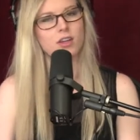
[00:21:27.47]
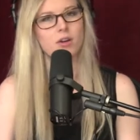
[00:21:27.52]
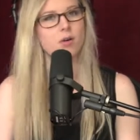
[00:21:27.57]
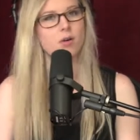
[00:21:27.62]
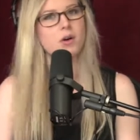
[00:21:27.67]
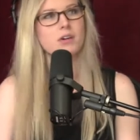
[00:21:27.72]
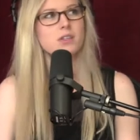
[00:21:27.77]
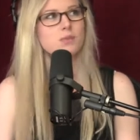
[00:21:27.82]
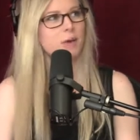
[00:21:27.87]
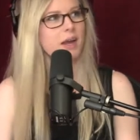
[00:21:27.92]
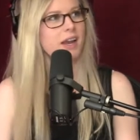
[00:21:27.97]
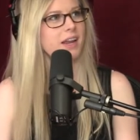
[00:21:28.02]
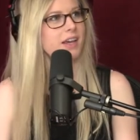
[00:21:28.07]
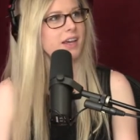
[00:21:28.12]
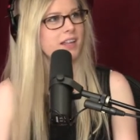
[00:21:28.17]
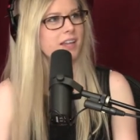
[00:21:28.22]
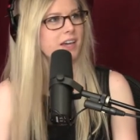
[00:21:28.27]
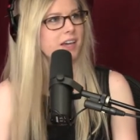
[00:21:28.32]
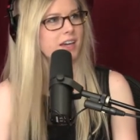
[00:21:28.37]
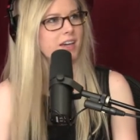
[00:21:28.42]
They're always
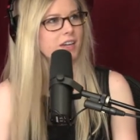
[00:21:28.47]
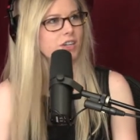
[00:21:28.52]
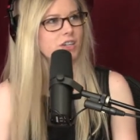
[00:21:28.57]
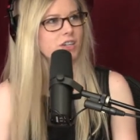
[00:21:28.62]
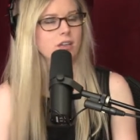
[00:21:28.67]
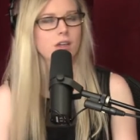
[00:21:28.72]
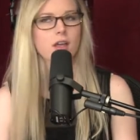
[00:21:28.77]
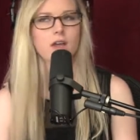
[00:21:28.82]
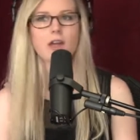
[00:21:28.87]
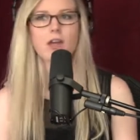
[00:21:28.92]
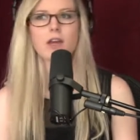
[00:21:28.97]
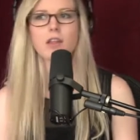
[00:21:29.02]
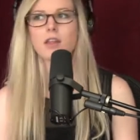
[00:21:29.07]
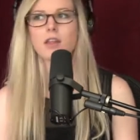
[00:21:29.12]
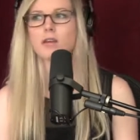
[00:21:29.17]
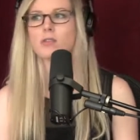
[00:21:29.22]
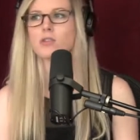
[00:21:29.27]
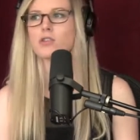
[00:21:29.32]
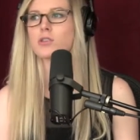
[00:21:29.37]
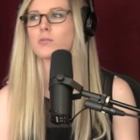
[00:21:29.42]
waiting in the kitchen, like,
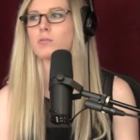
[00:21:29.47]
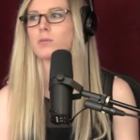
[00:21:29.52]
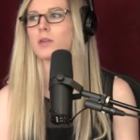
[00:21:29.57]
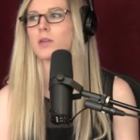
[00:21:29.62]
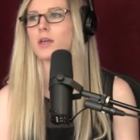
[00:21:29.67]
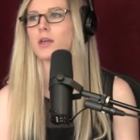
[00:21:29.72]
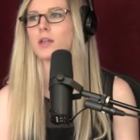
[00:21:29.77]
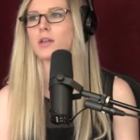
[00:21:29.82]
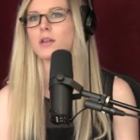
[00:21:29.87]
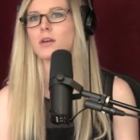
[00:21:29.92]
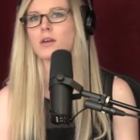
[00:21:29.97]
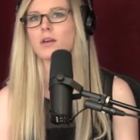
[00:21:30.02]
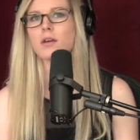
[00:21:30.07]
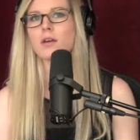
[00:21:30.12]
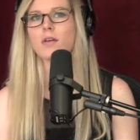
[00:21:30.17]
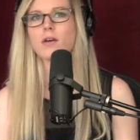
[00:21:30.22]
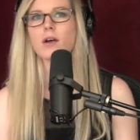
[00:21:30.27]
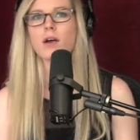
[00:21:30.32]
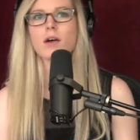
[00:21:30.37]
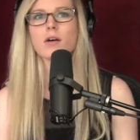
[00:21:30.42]
and they'd just be like
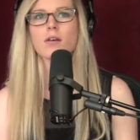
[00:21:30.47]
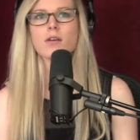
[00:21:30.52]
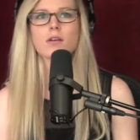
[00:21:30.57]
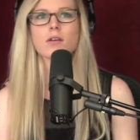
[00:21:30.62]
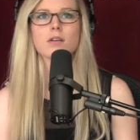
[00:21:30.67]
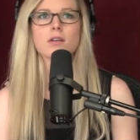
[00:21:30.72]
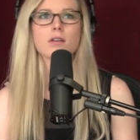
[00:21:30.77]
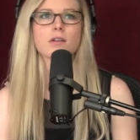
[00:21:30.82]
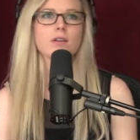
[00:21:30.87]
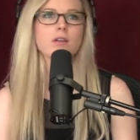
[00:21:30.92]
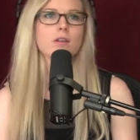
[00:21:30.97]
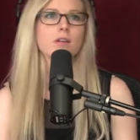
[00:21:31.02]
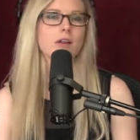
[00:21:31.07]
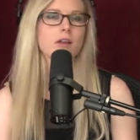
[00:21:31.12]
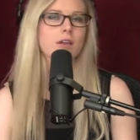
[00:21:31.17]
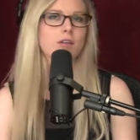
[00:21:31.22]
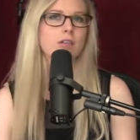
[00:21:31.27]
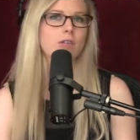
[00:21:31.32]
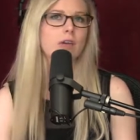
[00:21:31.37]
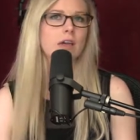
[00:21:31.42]
looking around,
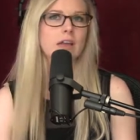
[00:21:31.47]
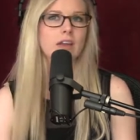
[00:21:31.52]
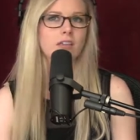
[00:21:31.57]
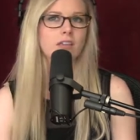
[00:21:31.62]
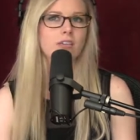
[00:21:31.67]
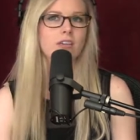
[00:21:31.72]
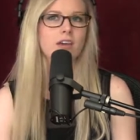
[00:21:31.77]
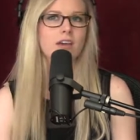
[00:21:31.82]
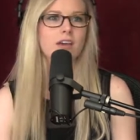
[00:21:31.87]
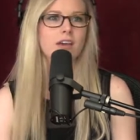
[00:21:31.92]
not doing anything.